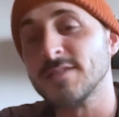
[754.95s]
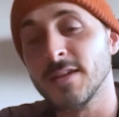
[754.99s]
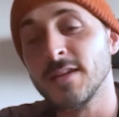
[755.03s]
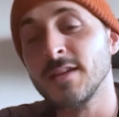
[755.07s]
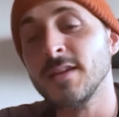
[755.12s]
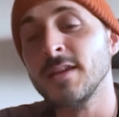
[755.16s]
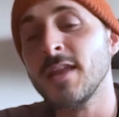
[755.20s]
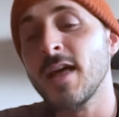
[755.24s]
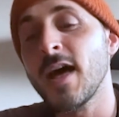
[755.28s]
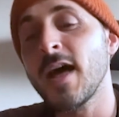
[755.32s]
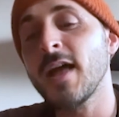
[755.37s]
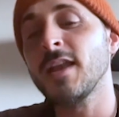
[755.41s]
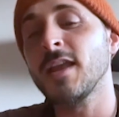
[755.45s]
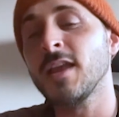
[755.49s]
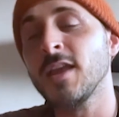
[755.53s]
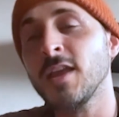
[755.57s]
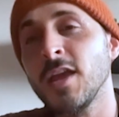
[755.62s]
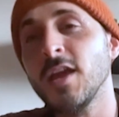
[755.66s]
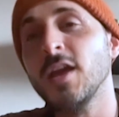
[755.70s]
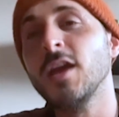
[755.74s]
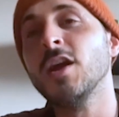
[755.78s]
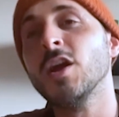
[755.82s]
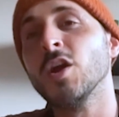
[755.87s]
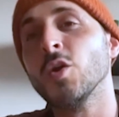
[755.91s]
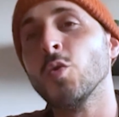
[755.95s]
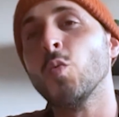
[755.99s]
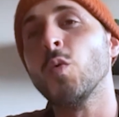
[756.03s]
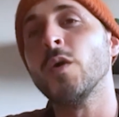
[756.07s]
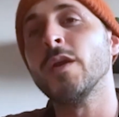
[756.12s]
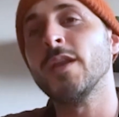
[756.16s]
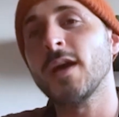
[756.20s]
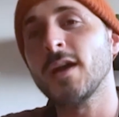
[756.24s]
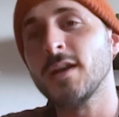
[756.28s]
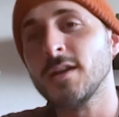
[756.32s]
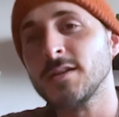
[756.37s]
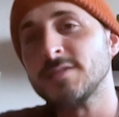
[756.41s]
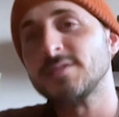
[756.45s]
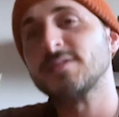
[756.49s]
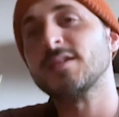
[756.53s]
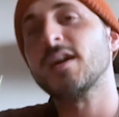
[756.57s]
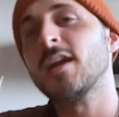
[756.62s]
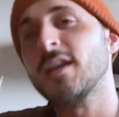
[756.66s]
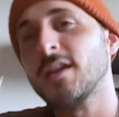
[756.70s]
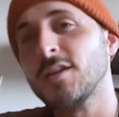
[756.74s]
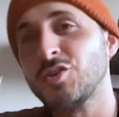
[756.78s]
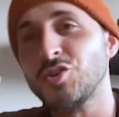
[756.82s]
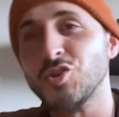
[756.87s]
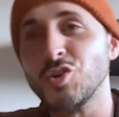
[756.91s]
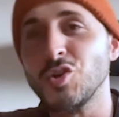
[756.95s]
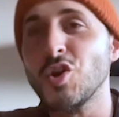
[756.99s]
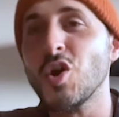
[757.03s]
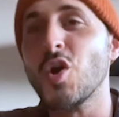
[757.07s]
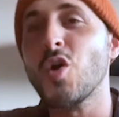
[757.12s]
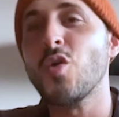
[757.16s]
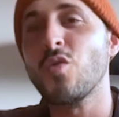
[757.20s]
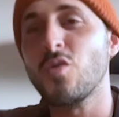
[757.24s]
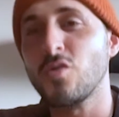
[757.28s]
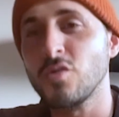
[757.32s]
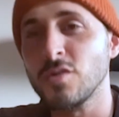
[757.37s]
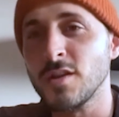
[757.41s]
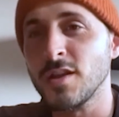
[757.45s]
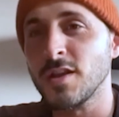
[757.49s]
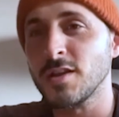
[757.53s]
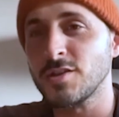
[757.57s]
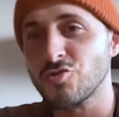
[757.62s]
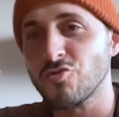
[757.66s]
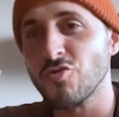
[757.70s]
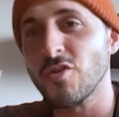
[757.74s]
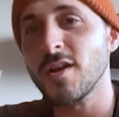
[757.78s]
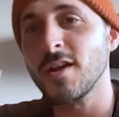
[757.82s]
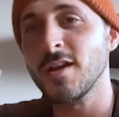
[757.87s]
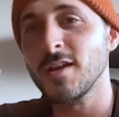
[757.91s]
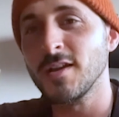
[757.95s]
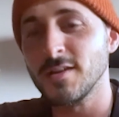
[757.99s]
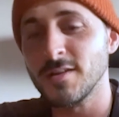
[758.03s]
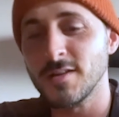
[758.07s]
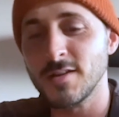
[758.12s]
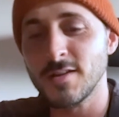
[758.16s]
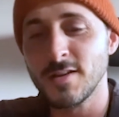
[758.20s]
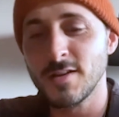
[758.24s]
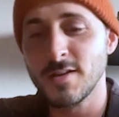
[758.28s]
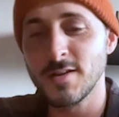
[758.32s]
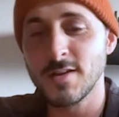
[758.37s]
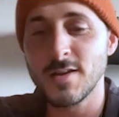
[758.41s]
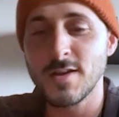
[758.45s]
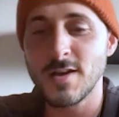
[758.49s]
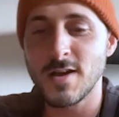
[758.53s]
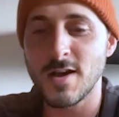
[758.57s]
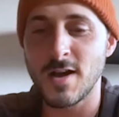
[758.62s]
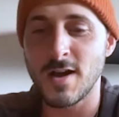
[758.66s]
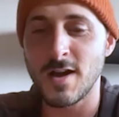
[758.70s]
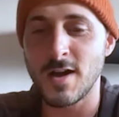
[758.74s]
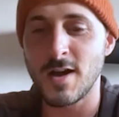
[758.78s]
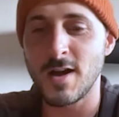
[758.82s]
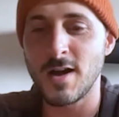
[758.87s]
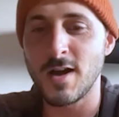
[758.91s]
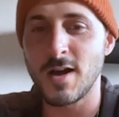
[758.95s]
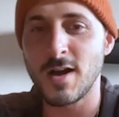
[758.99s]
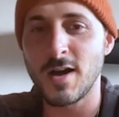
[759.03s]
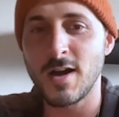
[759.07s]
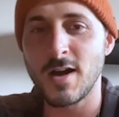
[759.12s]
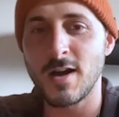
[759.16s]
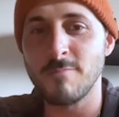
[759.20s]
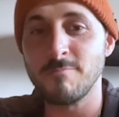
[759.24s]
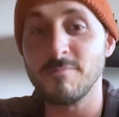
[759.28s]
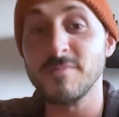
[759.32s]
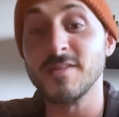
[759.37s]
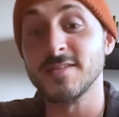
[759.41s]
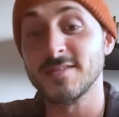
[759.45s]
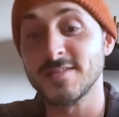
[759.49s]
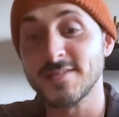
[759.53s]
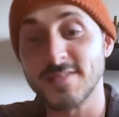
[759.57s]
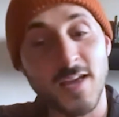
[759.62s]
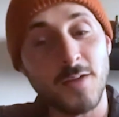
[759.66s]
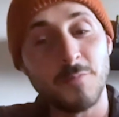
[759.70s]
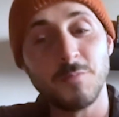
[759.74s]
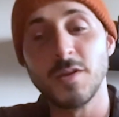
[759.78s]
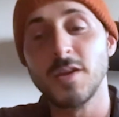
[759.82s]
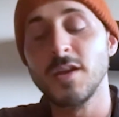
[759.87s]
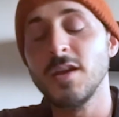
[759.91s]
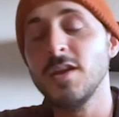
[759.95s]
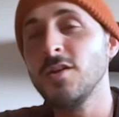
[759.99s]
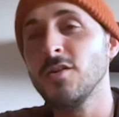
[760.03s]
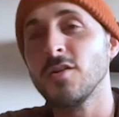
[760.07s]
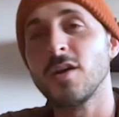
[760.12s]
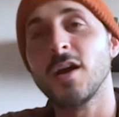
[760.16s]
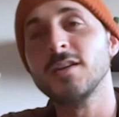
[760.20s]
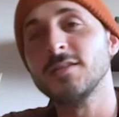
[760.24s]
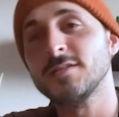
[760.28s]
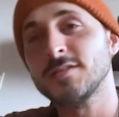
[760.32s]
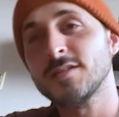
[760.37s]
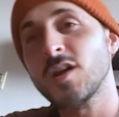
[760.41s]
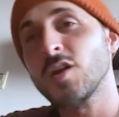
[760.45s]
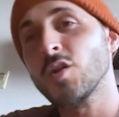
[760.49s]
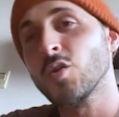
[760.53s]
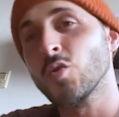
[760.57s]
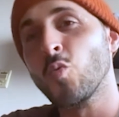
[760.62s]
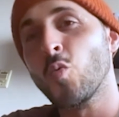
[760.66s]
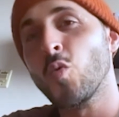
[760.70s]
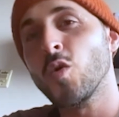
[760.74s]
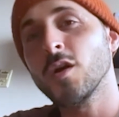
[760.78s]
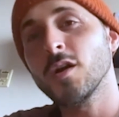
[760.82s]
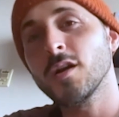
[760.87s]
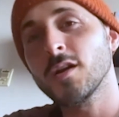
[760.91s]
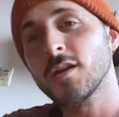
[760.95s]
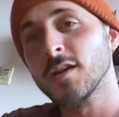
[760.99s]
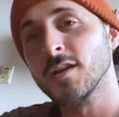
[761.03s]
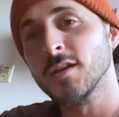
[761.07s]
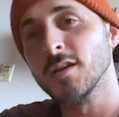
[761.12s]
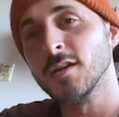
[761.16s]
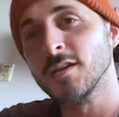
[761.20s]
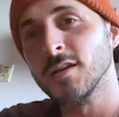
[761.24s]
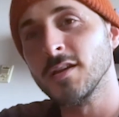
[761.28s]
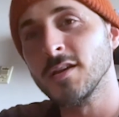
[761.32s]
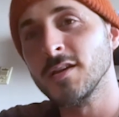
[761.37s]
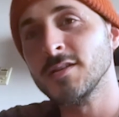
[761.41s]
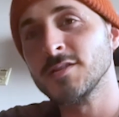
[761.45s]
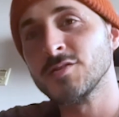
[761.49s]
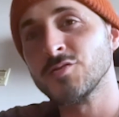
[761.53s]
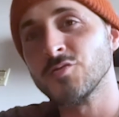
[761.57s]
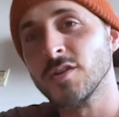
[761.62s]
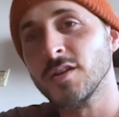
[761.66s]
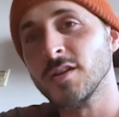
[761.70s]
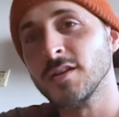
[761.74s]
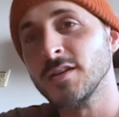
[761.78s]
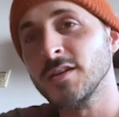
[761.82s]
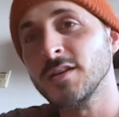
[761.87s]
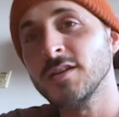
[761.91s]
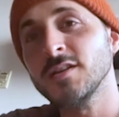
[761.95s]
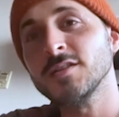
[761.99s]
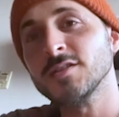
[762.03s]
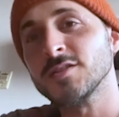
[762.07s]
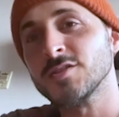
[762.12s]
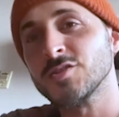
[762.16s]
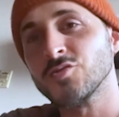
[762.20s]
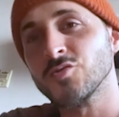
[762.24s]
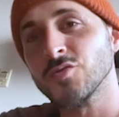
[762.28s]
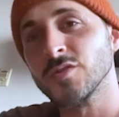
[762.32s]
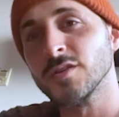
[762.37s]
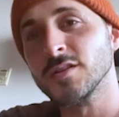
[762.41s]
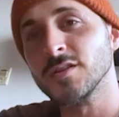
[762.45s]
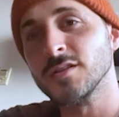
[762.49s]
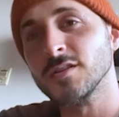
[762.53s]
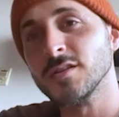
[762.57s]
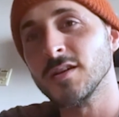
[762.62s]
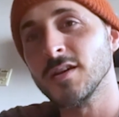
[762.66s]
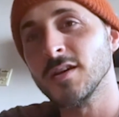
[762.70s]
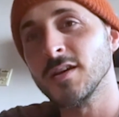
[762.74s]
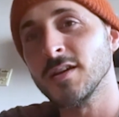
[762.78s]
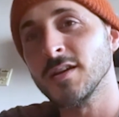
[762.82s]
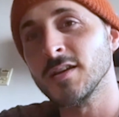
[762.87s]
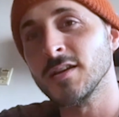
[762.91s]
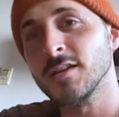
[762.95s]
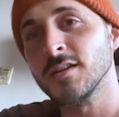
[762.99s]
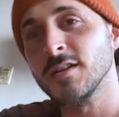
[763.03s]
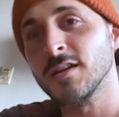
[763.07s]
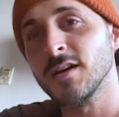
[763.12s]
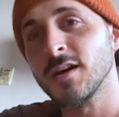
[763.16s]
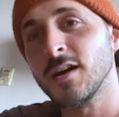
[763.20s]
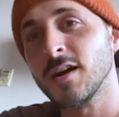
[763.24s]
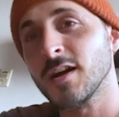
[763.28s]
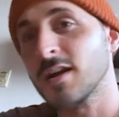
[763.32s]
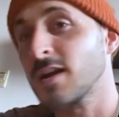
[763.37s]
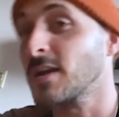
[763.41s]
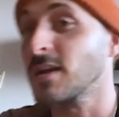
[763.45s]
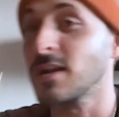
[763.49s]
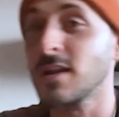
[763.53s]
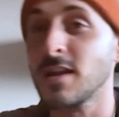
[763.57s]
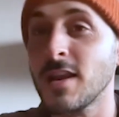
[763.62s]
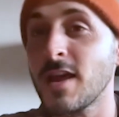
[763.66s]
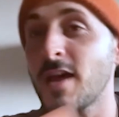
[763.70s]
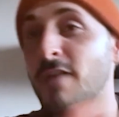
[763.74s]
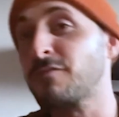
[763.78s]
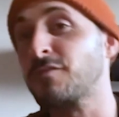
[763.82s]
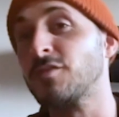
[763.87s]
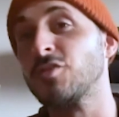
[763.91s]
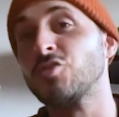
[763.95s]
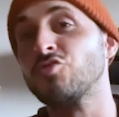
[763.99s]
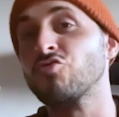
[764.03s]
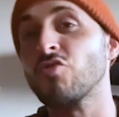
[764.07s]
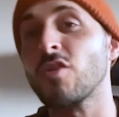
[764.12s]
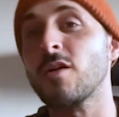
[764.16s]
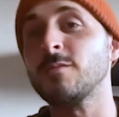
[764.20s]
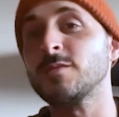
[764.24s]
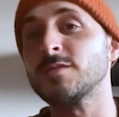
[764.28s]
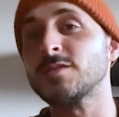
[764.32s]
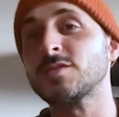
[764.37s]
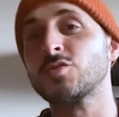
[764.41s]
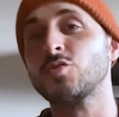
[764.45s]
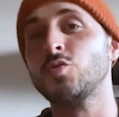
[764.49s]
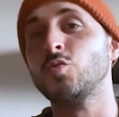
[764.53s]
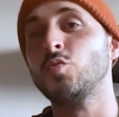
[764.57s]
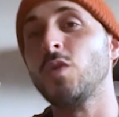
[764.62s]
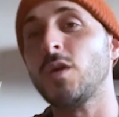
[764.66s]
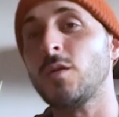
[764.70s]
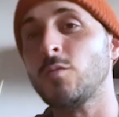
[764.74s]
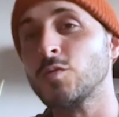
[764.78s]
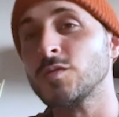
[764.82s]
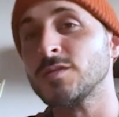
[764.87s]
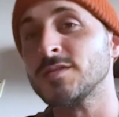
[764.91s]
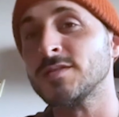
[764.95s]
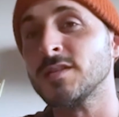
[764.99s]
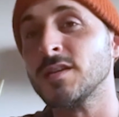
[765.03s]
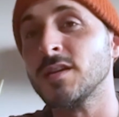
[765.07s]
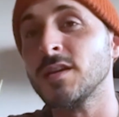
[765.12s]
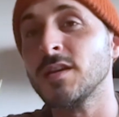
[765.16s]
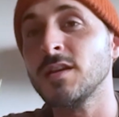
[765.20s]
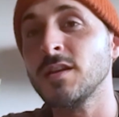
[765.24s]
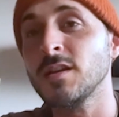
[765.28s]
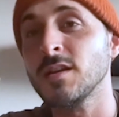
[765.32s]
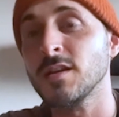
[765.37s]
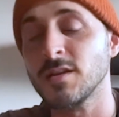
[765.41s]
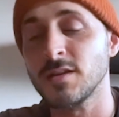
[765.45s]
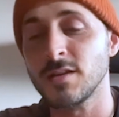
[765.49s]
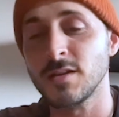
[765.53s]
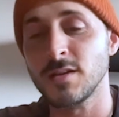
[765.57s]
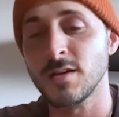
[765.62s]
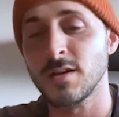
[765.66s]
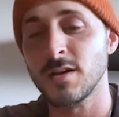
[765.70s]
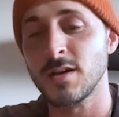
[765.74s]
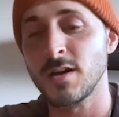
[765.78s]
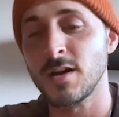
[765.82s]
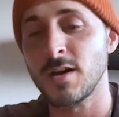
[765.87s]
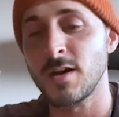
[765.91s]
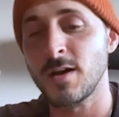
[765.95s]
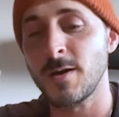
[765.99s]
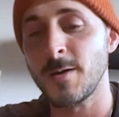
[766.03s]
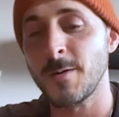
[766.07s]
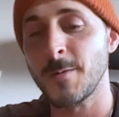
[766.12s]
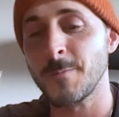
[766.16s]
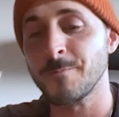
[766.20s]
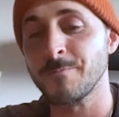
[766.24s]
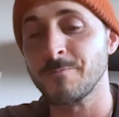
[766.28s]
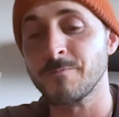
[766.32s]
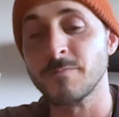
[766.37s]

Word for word: In that year when I decided to go on that train, Um, the same year I started working in the Israeli industry and uh, kind of left the drama school I was in and um,